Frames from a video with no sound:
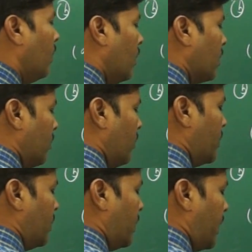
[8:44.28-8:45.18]
All
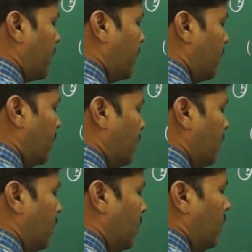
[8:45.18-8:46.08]
combustion reactions,
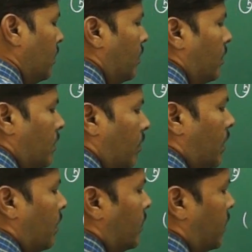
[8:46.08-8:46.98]

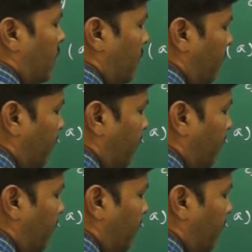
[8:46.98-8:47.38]
sometimes